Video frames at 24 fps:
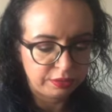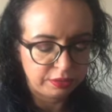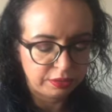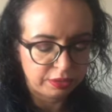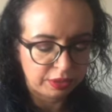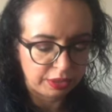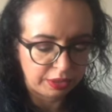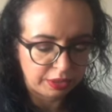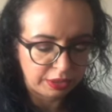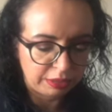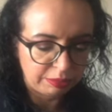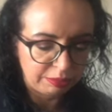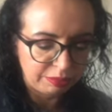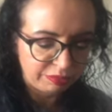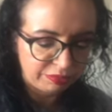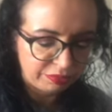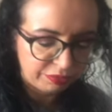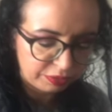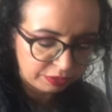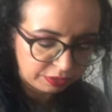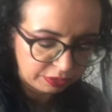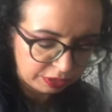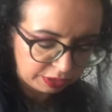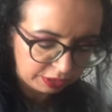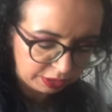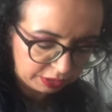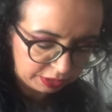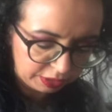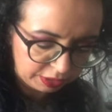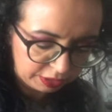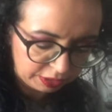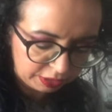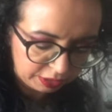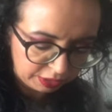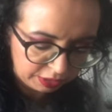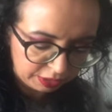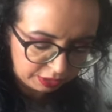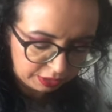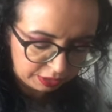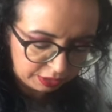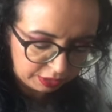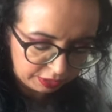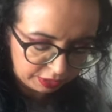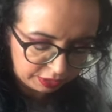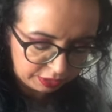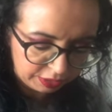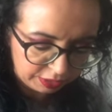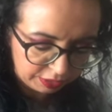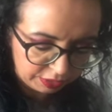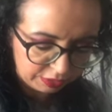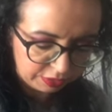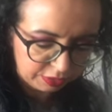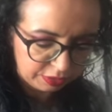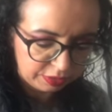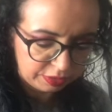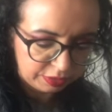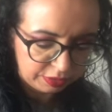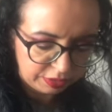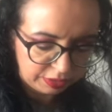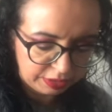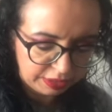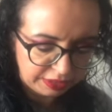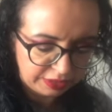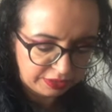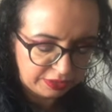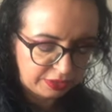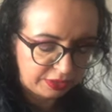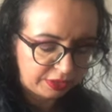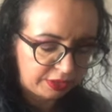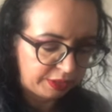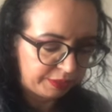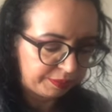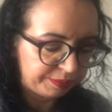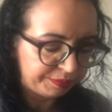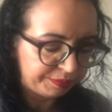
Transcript: Okay, number 14. So let's see.